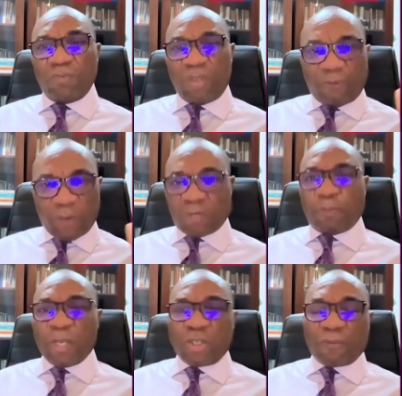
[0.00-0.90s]
first,
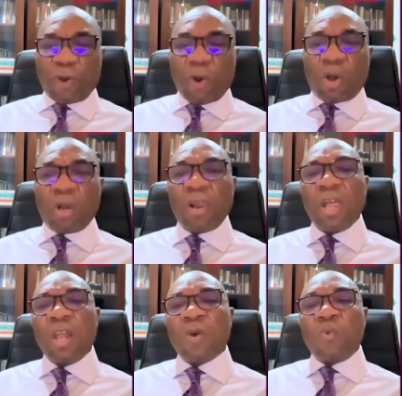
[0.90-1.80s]
the first point of
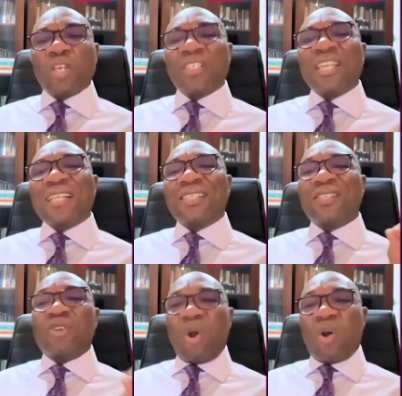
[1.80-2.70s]
call.
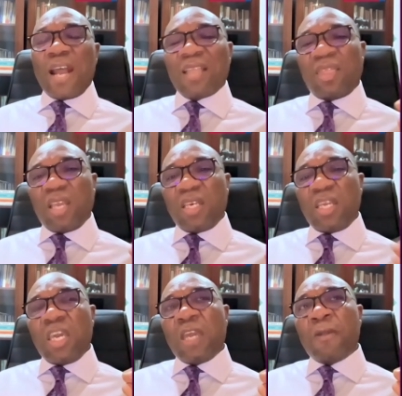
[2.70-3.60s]
Once that is done,
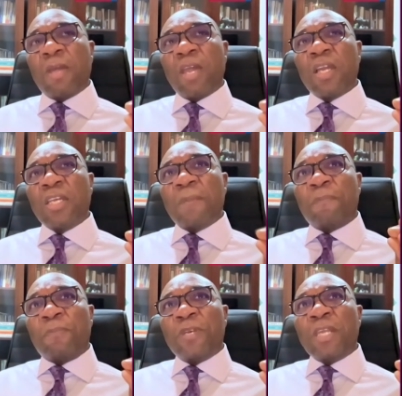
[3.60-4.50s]
I think
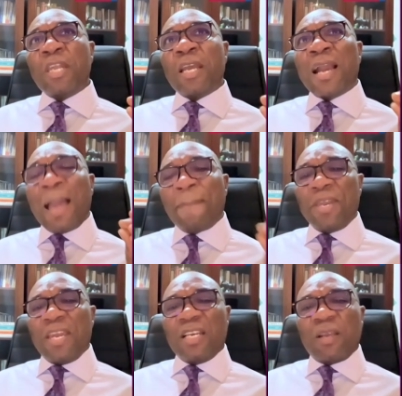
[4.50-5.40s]
the, the, the,
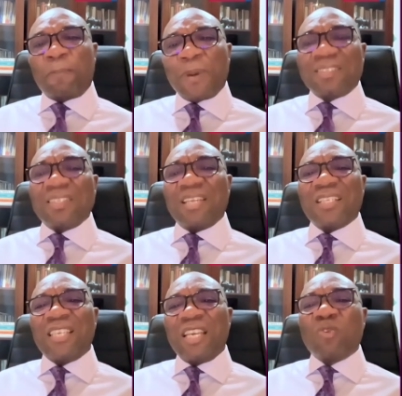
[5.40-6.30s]
the cabinet, the
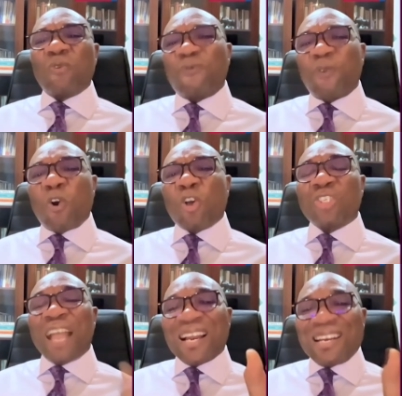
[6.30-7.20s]
president, need to
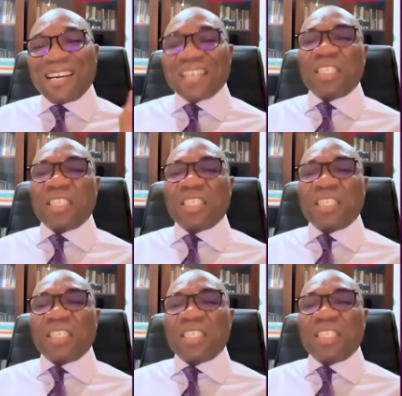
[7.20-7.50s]
focus